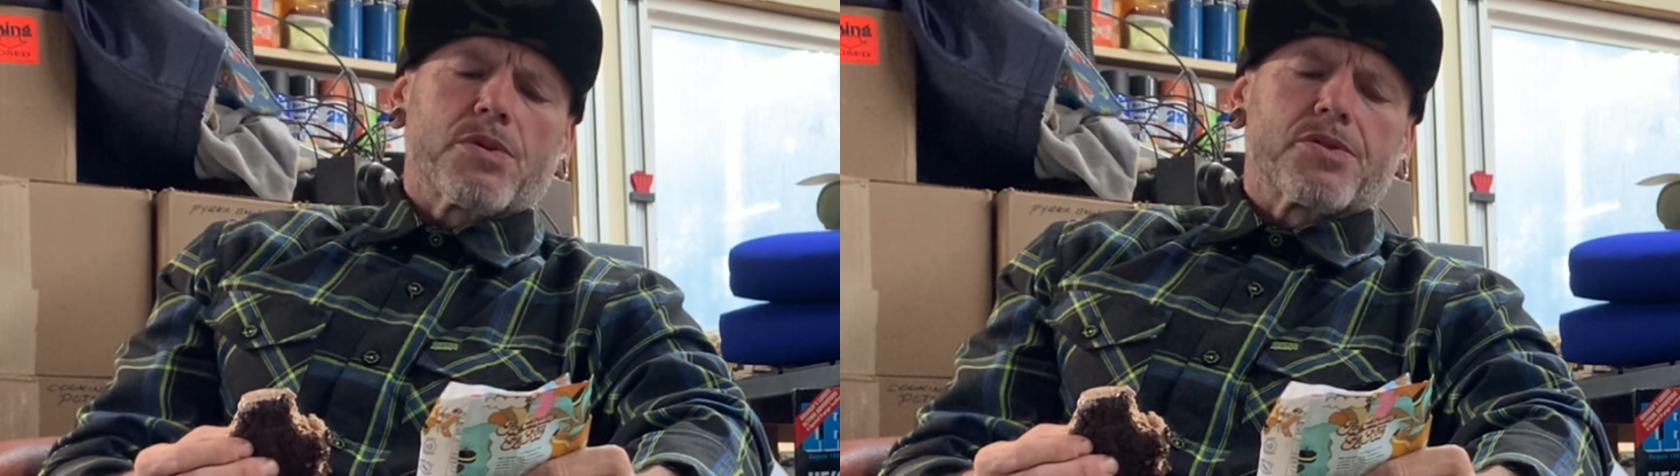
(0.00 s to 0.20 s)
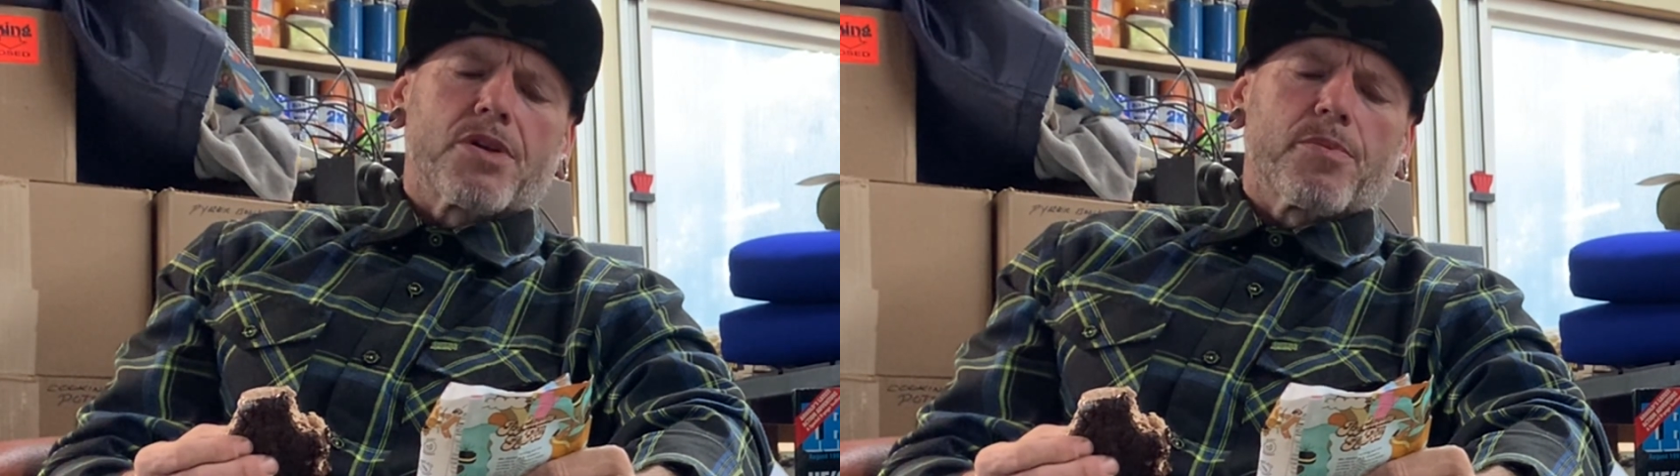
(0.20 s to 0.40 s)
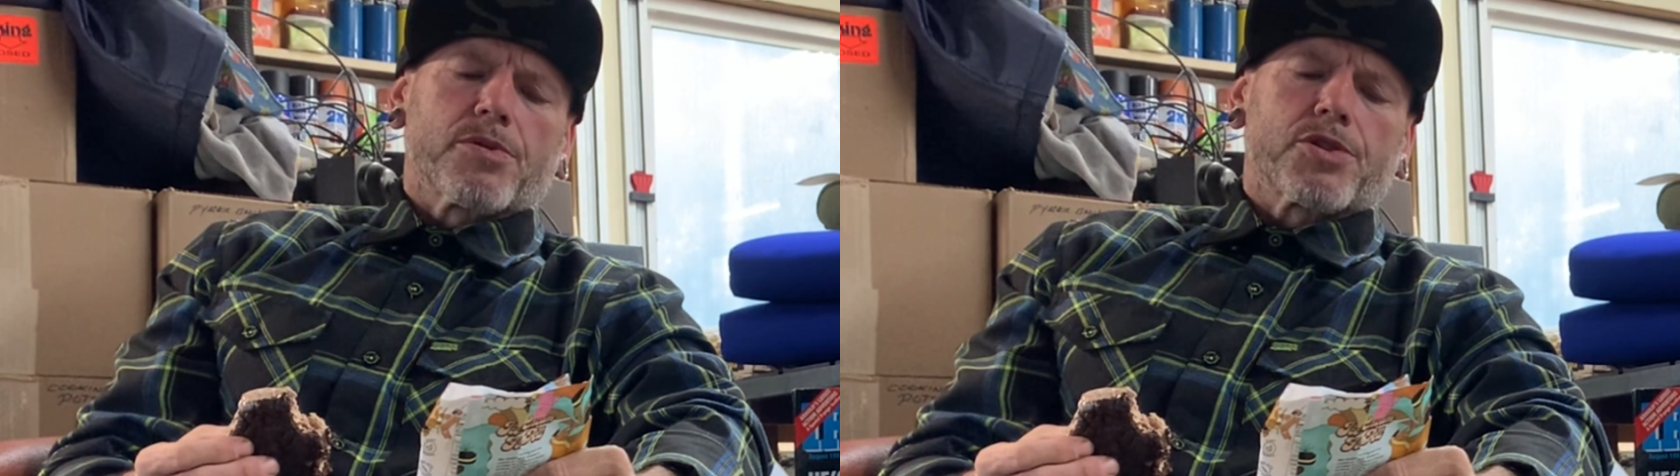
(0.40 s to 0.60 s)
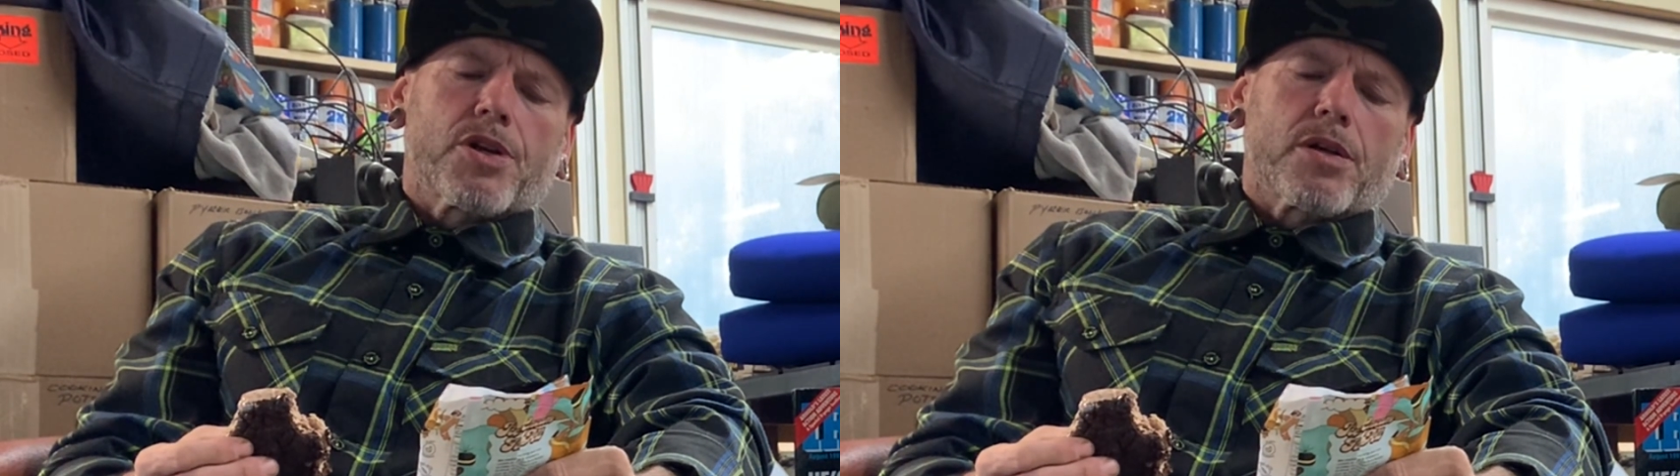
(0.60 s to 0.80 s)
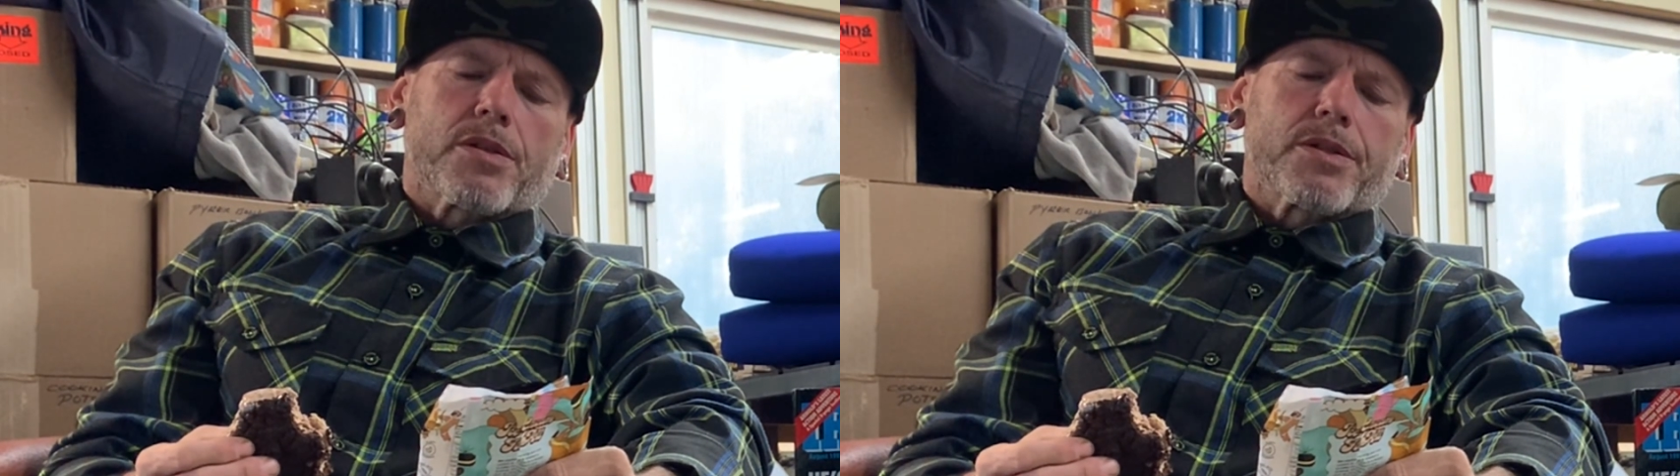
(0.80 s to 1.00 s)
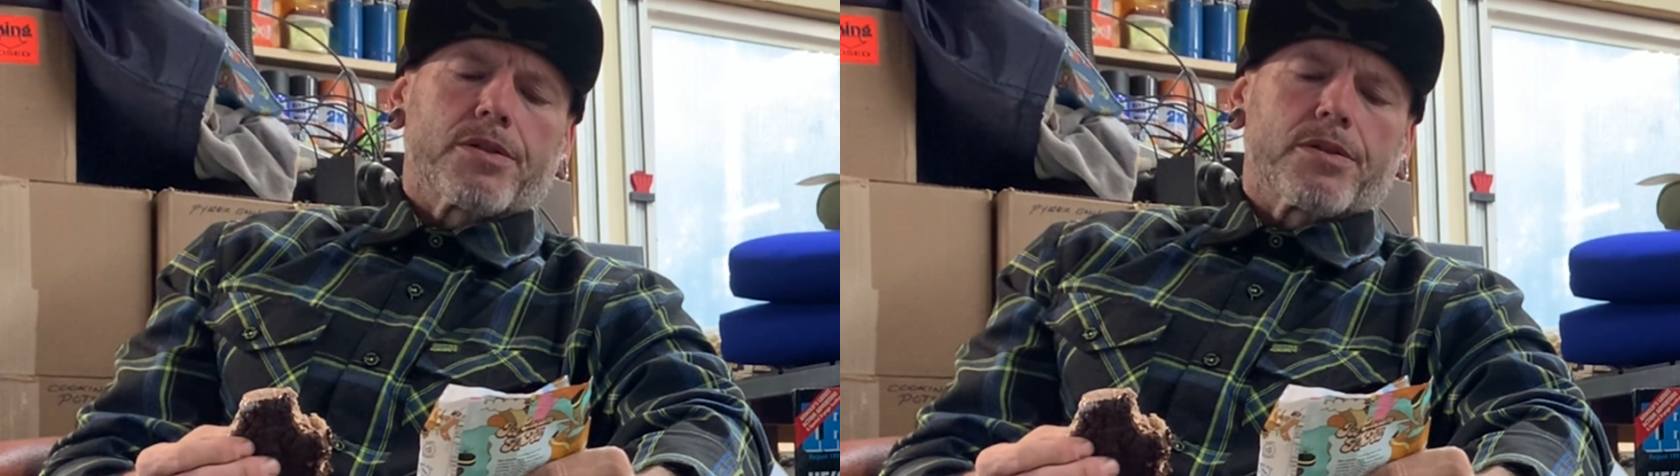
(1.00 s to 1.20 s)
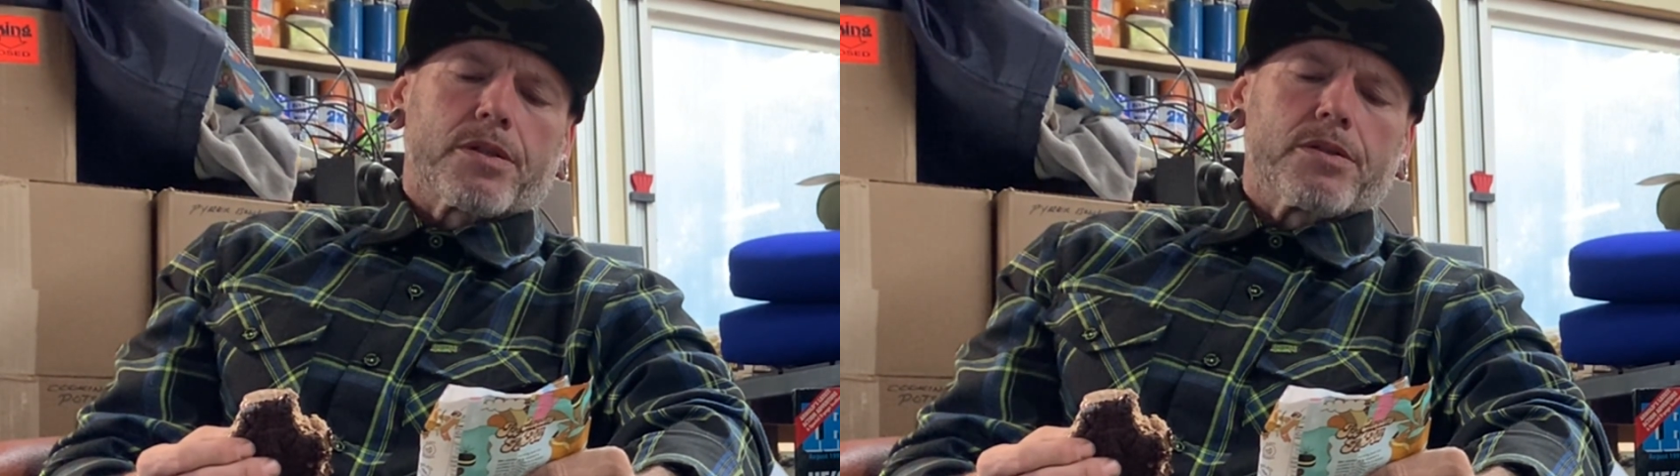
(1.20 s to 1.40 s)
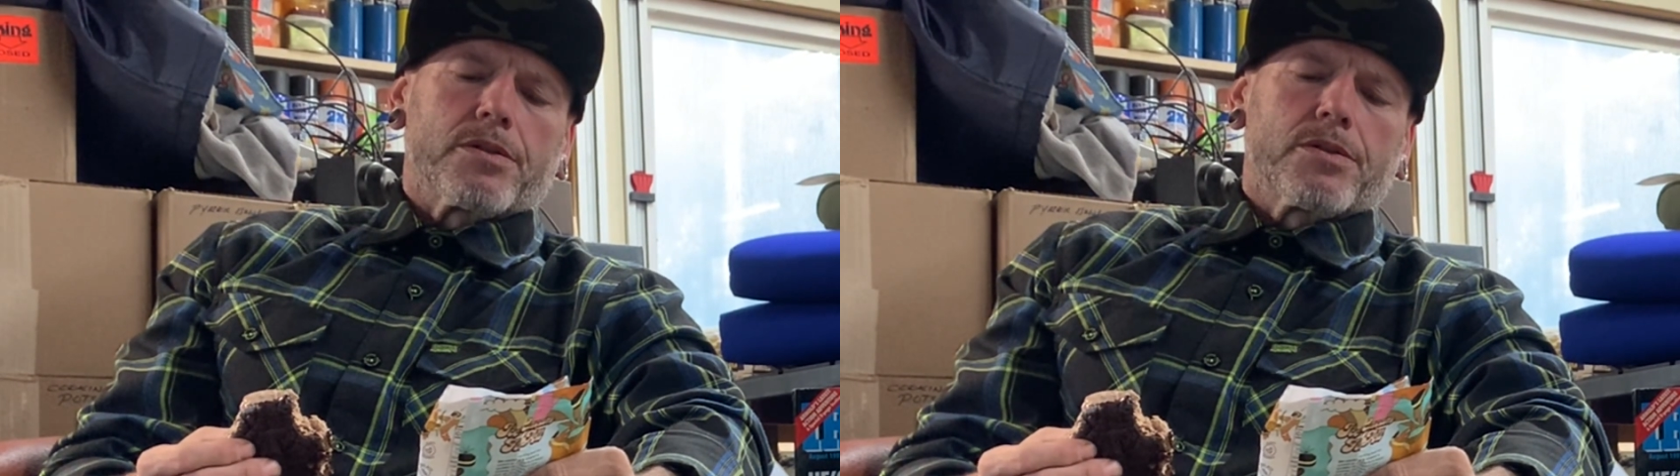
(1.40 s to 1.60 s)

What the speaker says: double chocolate cookies.